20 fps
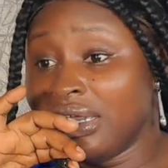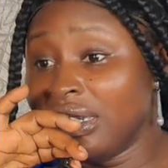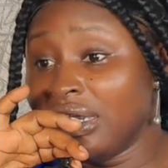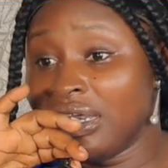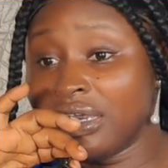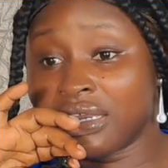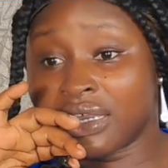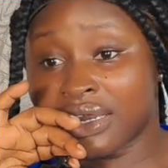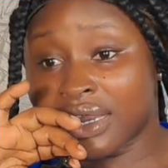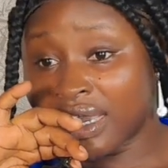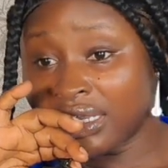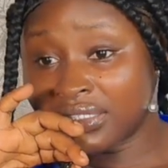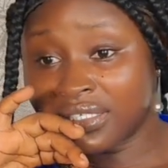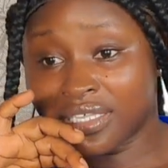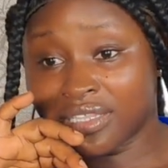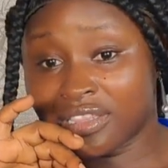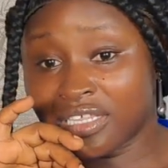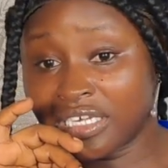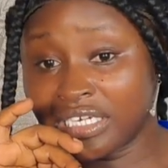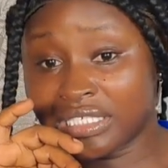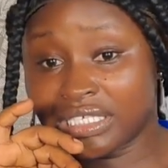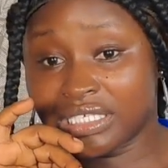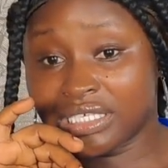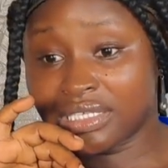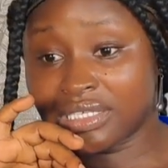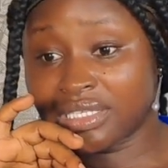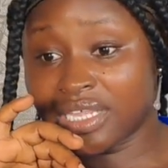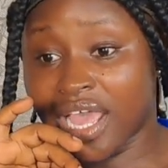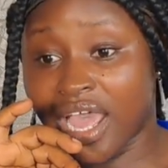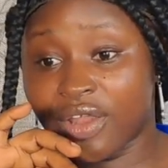in the
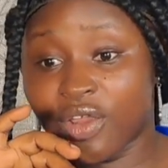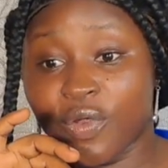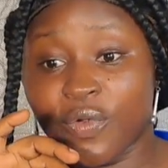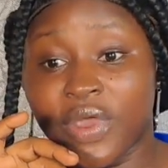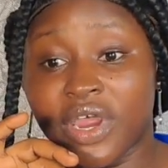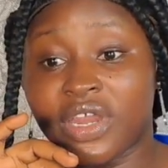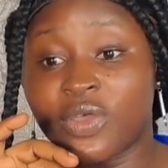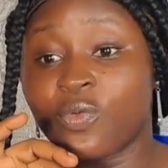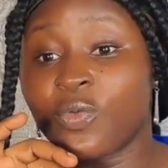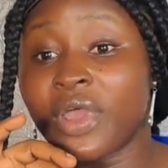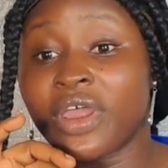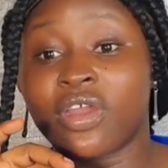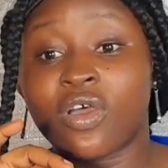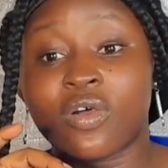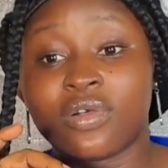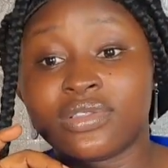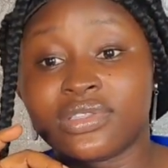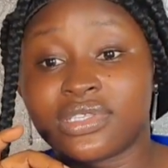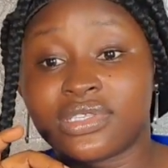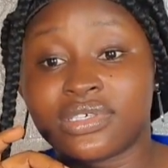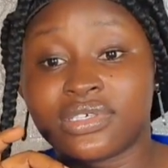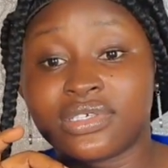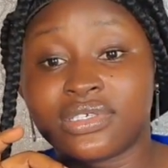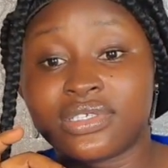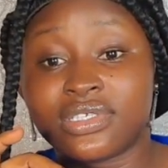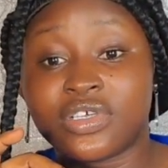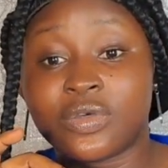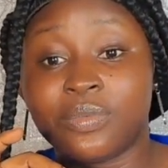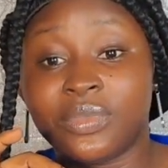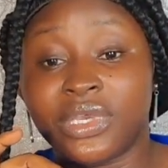1930s they had already went on to
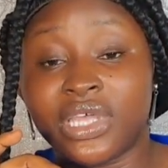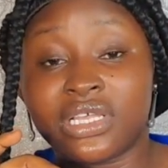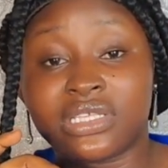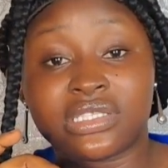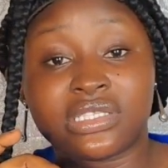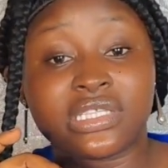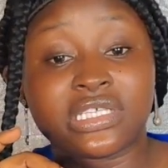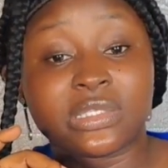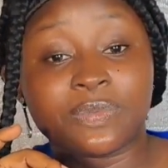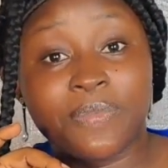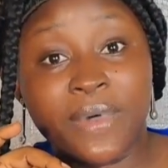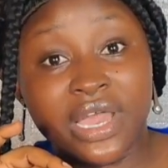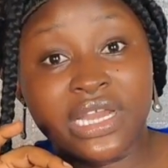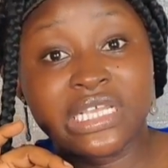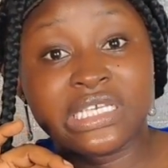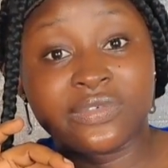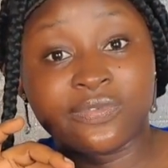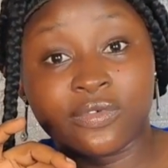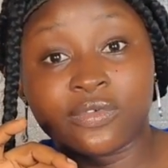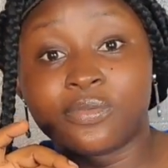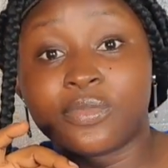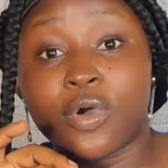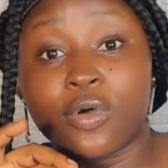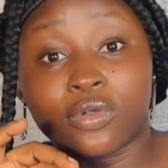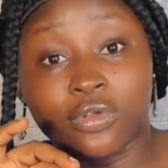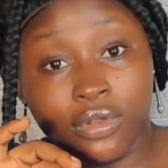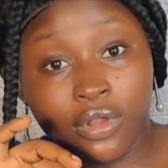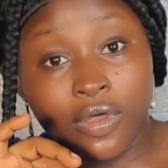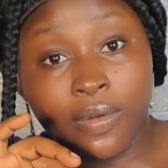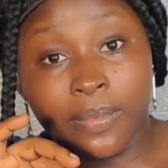dominate the Spanish football
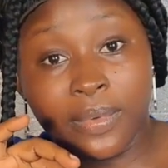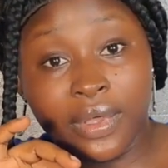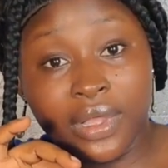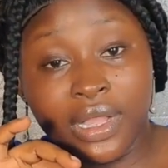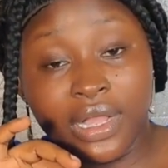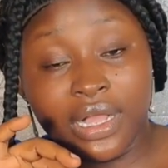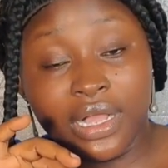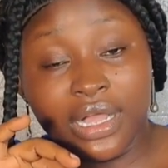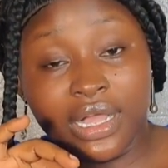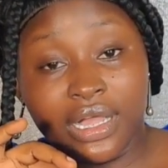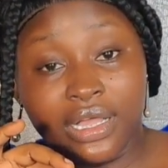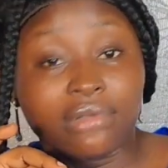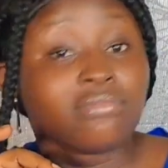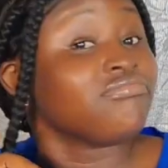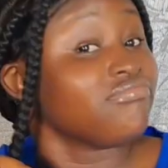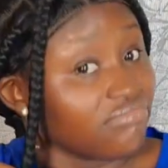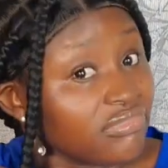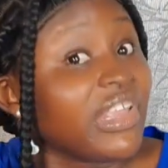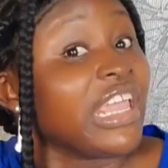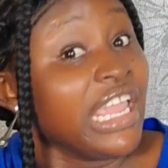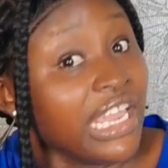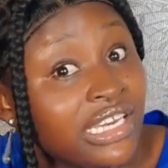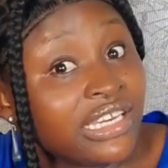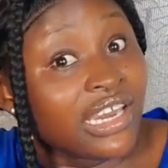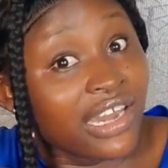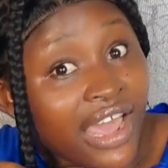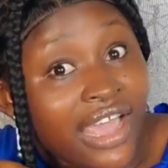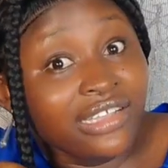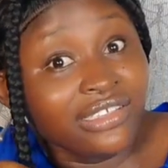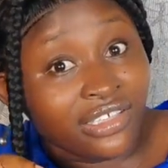club. In the
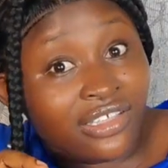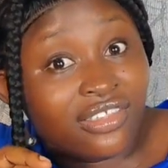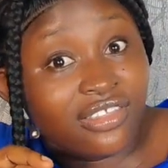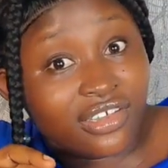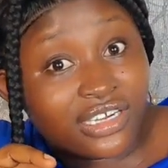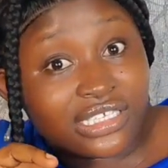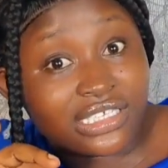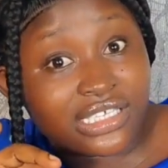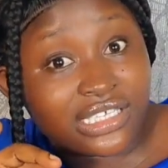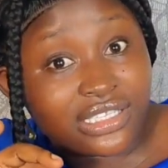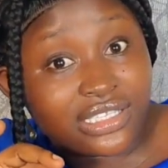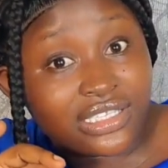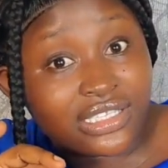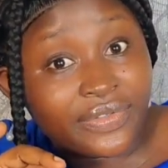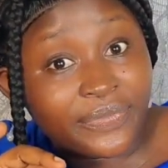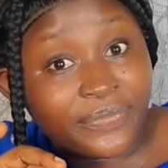1930s.